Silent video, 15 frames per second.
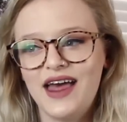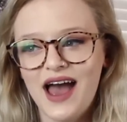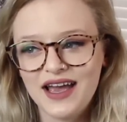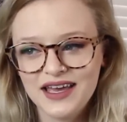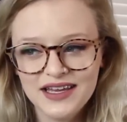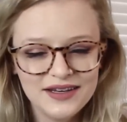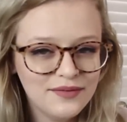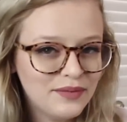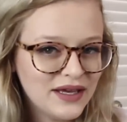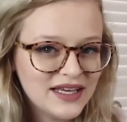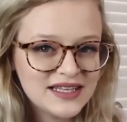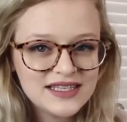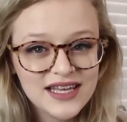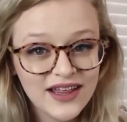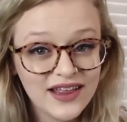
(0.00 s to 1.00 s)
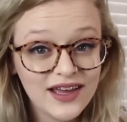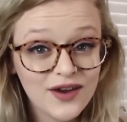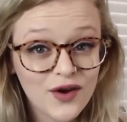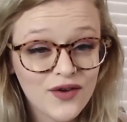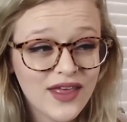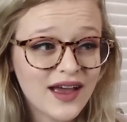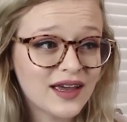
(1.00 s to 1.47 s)
That can be
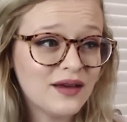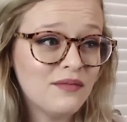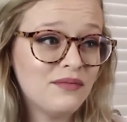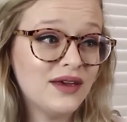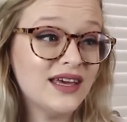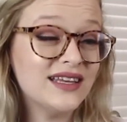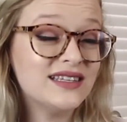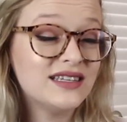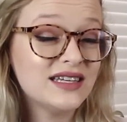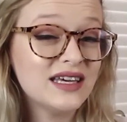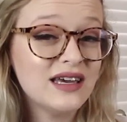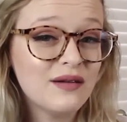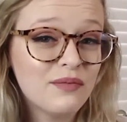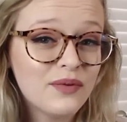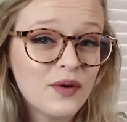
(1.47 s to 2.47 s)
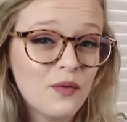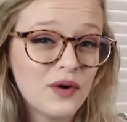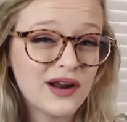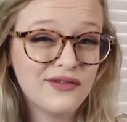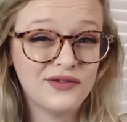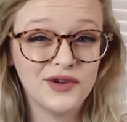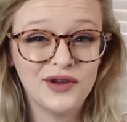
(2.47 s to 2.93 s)
silly or that can be deep,
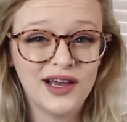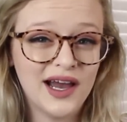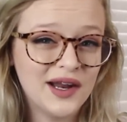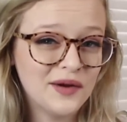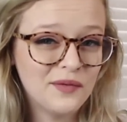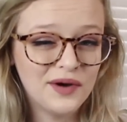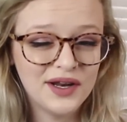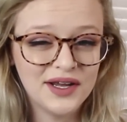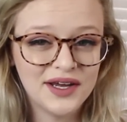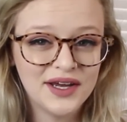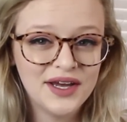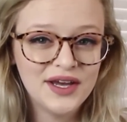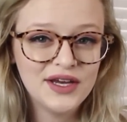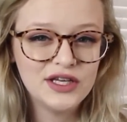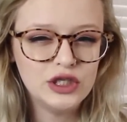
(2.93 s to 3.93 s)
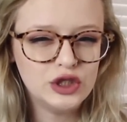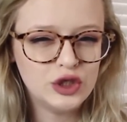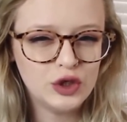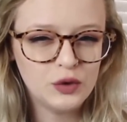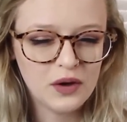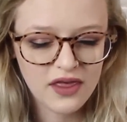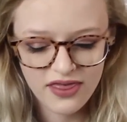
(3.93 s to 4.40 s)
whatever you kind of want to
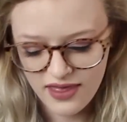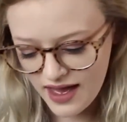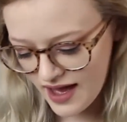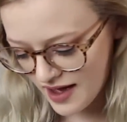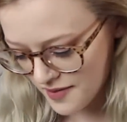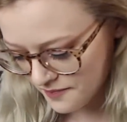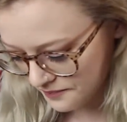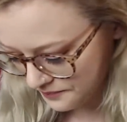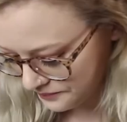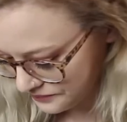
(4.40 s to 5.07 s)
do with that.